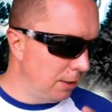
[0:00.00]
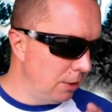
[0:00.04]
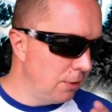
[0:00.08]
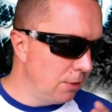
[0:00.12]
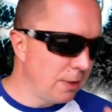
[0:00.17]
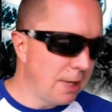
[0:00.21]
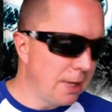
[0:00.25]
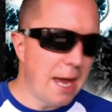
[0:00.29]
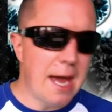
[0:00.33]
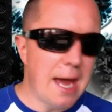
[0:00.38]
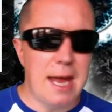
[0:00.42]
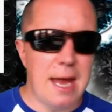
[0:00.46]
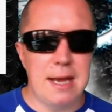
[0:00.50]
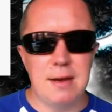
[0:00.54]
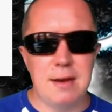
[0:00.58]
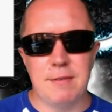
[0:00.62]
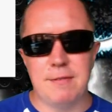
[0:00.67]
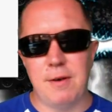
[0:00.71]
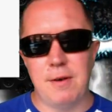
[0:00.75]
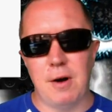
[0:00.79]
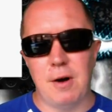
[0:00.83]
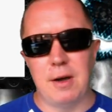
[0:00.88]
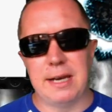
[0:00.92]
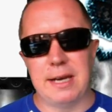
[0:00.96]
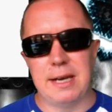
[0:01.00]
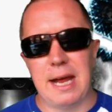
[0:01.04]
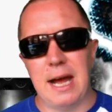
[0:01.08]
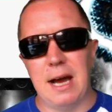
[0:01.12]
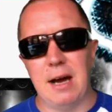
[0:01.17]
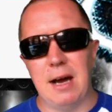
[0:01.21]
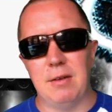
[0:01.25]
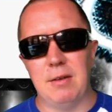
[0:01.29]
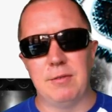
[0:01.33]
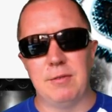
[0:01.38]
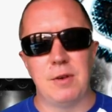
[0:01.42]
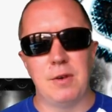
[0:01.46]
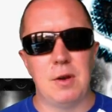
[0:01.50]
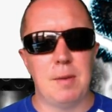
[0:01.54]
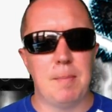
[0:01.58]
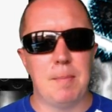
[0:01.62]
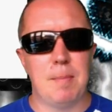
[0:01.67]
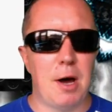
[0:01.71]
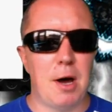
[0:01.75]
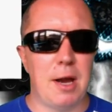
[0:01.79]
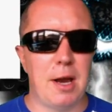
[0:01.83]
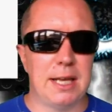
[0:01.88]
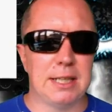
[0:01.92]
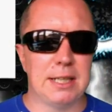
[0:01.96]
You can find out through
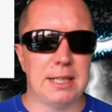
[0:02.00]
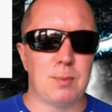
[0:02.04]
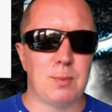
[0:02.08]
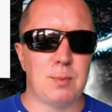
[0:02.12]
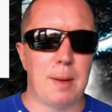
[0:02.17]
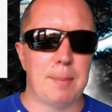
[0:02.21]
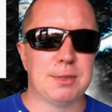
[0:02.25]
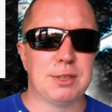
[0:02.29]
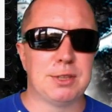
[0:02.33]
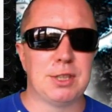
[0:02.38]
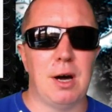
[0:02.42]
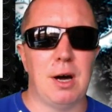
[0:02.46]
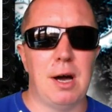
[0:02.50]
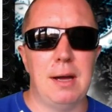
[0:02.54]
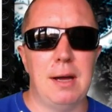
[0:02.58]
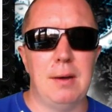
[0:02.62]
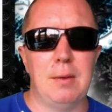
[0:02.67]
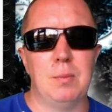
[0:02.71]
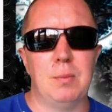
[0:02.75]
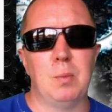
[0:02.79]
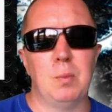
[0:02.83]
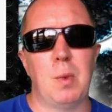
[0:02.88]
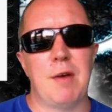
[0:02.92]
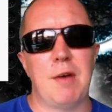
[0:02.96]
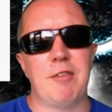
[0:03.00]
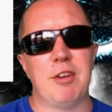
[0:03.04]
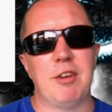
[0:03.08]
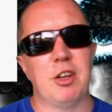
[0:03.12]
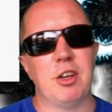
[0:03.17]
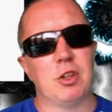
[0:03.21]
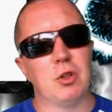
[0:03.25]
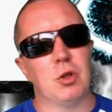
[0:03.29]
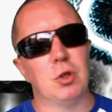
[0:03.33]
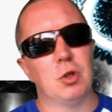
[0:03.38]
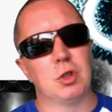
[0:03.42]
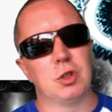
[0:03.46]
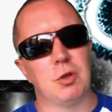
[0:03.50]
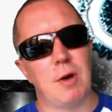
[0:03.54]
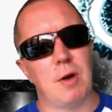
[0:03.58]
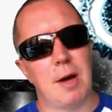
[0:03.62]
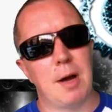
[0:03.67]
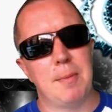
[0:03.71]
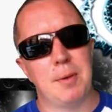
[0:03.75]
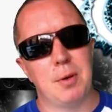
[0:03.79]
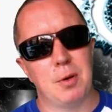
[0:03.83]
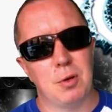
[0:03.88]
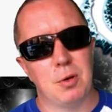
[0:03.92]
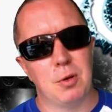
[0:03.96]
the Binance website whether the doors
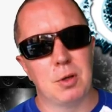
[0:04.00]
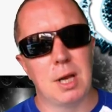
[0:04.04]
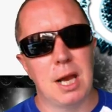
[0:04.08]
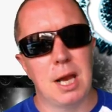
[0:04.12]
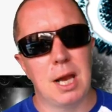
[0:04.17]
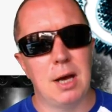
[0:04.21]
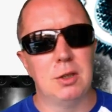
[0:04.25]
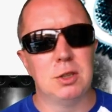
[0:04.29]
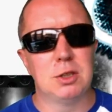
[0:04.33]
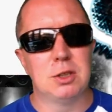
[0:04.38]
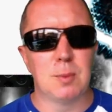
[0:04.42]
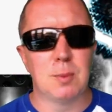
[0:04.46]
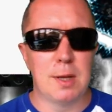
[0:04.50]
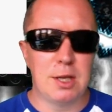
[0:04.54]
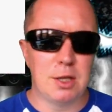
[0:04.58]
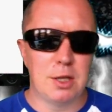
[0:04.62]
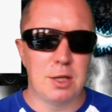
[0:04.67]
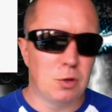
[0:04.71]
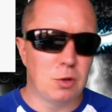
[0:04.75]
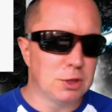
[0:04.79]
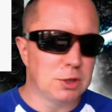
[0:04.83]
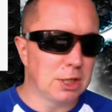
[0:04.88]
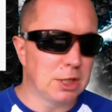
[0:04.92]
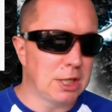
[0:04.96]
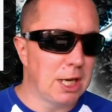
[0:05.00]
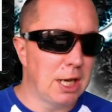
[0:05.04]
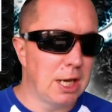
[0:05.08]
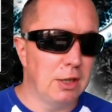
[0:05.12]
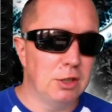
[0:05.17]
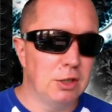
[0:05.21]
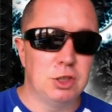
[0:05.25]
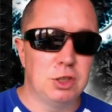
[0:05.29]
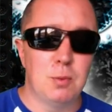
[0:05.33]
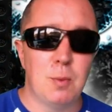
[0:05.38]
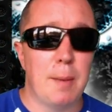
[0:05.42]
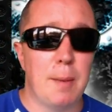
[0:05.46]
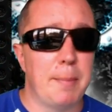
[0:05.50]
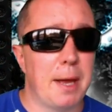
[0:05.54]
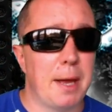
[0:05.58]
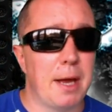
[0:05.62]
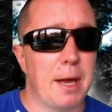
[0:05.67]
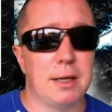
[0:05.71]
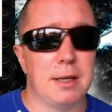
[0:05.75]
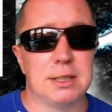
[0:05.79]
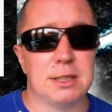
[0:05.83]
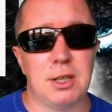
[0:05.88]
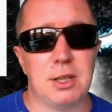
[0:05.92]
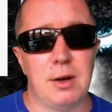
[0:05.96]
are open or closed. When the doors are closed, you won't
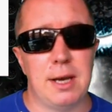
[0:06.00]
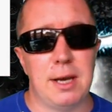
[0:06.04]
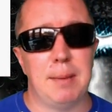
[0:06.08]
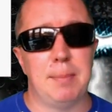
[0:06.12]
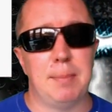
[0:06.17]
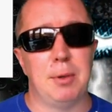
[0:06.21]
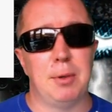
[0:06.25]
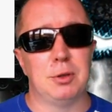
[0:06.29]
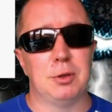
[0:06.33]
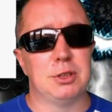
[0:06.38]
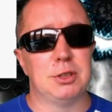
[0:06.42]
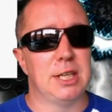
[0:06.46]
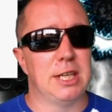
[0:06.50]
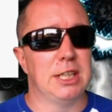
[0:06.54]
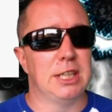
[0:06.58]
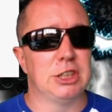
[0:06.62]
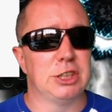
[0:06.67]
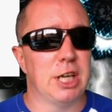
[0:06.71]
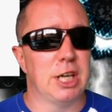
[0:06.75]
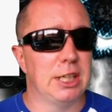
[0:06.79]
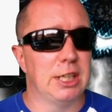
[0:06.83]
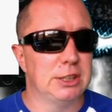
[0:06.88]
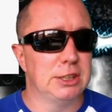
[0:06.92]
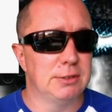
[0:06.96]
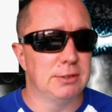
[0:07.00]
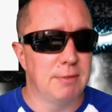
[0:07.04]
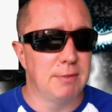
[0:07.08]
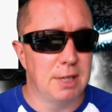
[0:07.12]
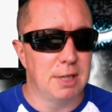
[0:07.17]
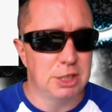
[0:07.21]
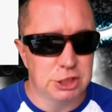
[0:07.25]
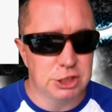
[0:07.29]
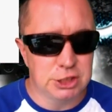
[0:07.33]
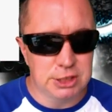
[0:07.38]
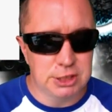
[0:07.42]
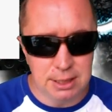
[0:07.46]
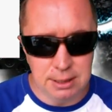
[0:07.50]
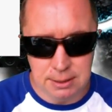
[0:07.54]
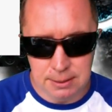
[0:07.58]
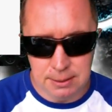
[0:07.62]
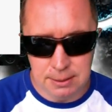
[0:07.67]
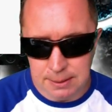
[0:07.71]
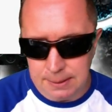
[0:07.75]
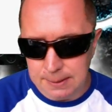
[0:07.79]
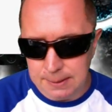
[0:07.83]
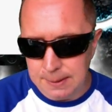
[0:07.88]
be able to sign up onto the exchange and register.